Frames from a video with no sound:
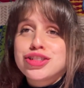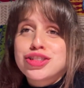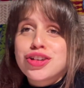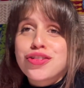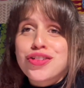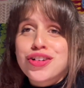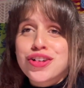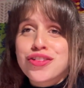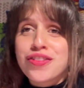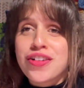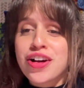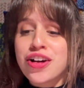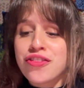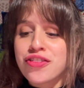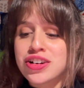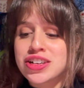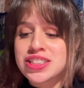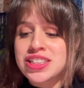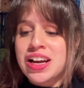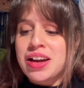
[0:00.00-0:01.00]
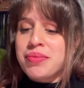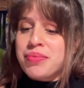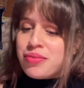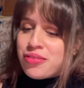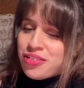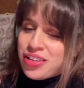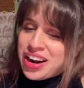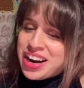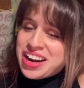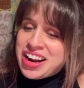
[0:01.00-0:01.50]
so for the very first time
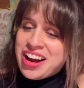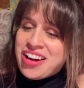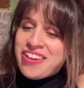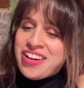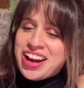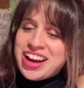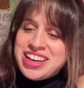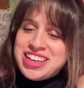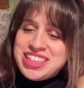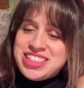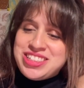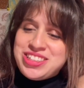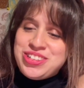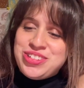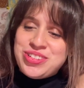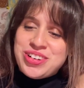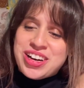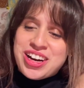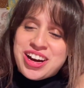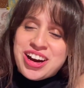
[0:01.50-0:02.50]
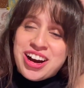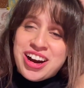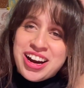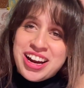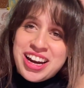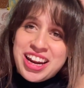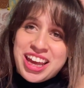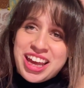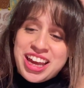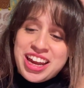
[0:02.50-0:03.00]
right now, I need to do a
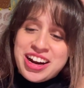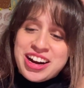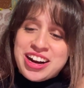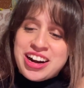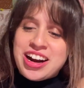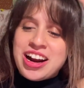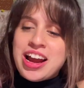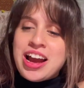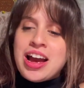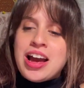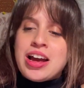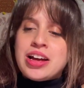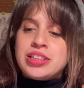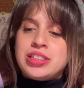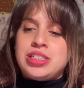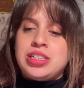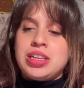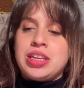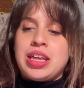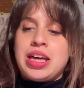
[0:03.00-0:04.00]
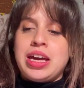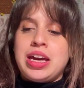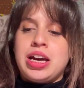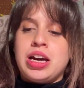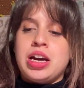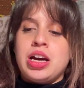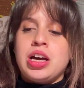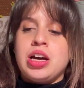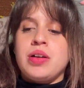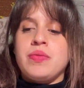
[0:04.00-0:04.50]
cut here to
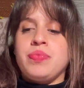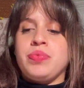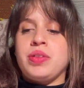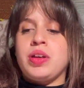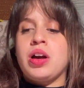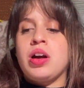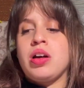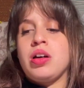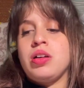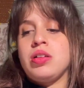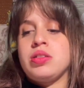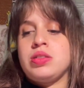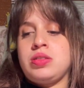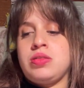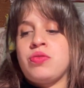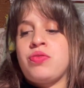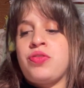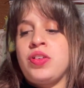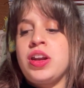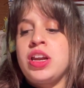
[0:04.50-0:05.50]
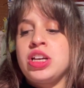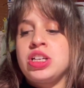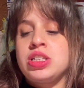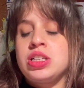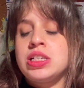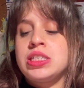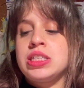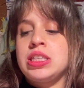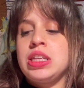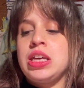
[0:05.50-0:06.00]
like finish the
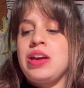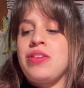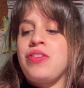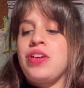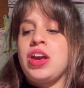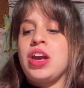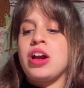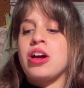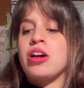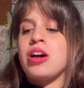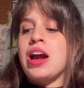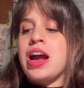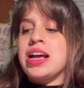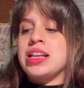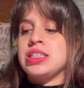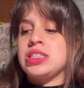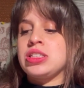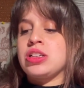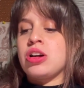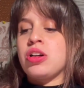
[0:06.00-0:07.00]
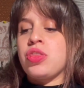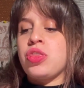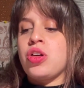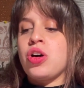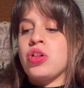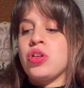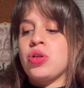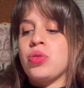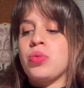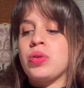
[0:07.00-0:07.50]
sleeve here and start the
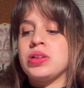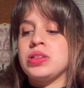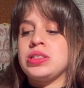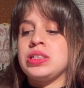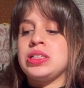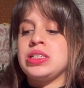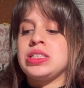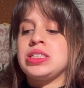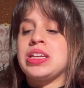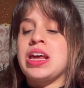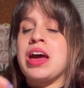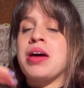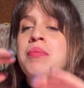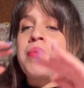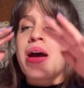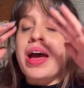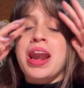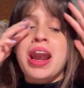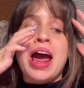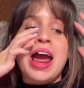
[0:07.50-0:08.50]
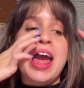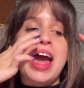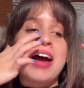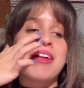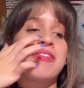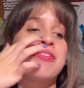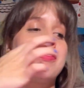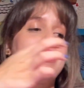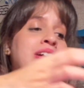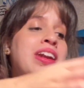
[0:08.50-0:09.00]
other ones in the stem. And I
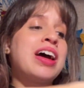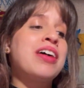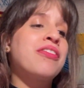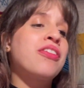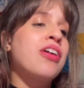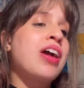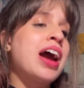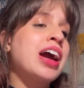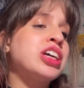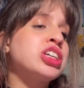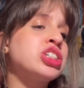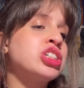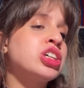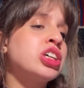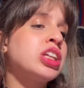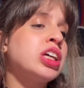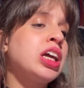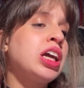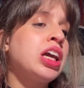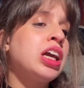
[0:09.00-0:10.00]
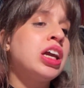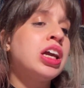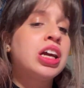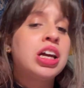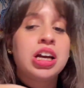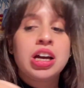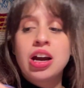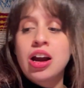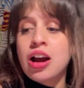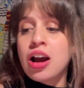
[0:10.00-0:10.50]
have never actually
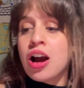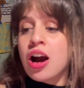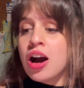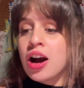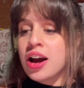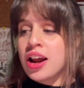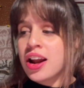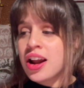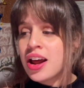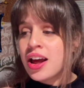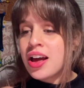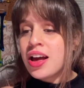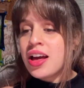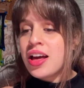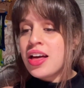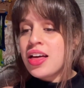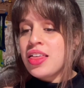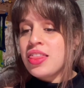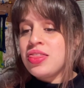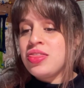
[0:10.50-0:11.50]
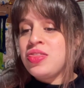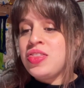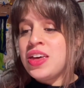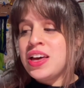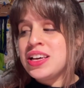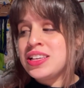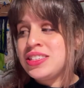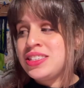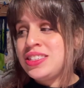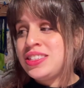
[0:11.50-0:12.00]
cut
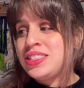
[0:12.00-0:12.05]
this